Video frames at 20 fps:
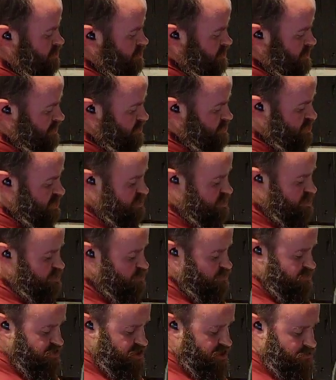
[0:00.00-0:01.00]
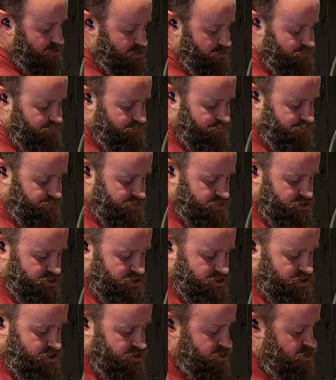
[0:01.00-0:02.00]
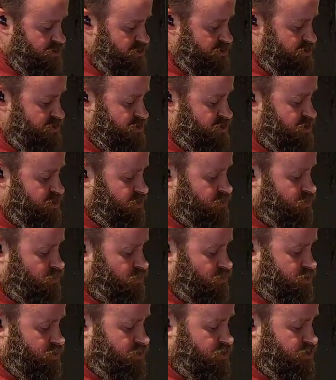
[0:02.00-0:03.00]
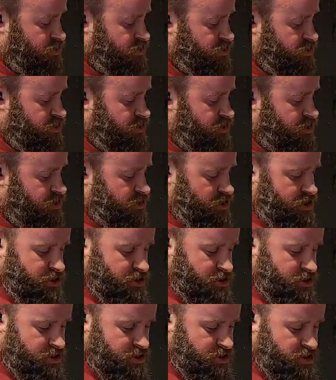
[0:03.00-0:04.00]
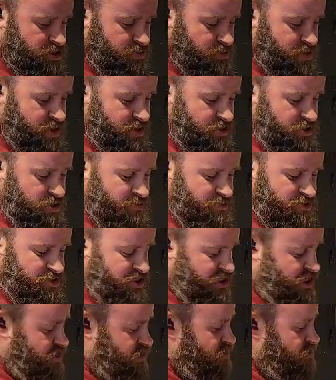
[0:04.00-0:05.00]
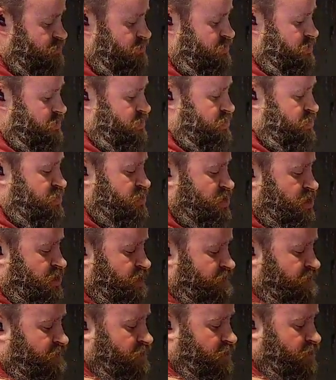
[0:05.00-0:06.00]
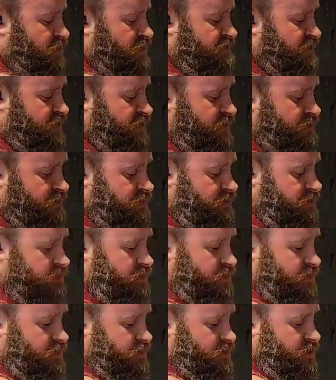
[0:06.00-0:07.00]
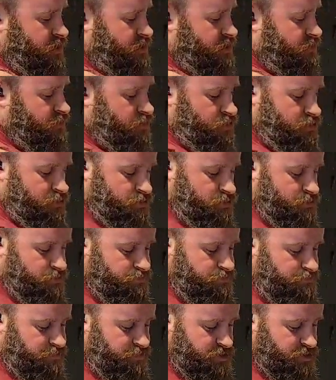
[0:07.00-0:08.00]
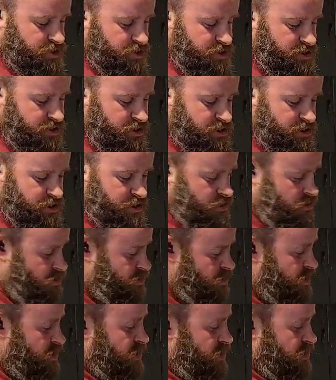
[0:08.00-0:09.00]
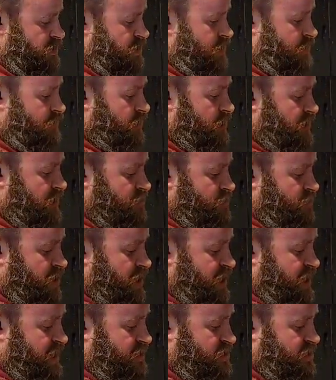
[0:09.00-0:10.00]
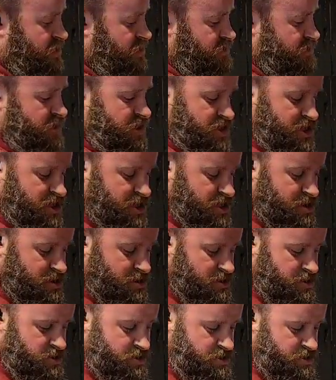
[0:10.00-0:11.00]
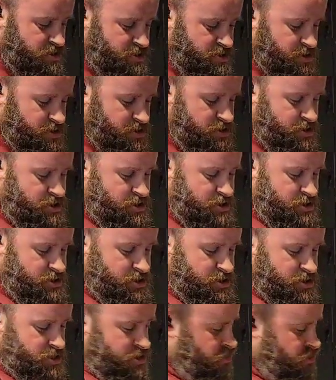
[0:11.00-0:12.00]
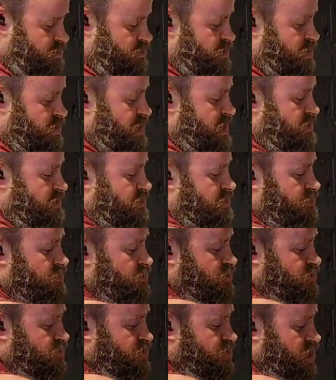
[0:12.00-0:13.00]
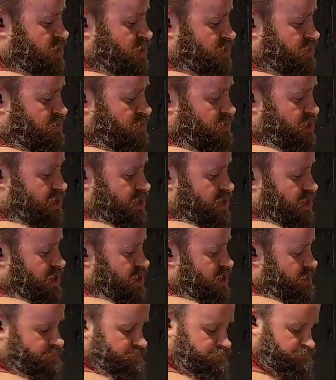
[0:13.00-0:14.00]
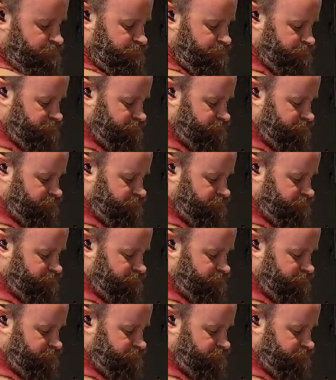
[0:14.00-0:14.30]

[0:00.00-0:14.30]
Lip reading: Alright, check these wings out, babe. Look at this. This is gorgeous. I swear, it's almost like I should do this sucker for a living. Boom. A little double extra action on there. Line those suckers up.